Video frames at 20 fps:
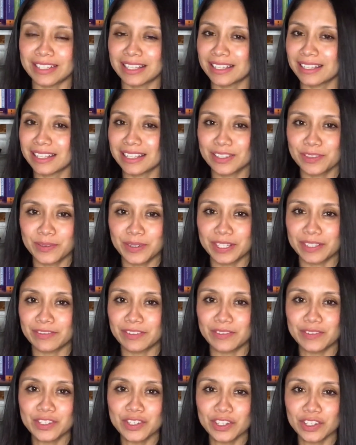Like, that's what,
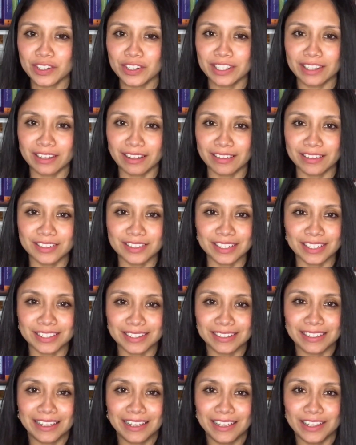$1,500 that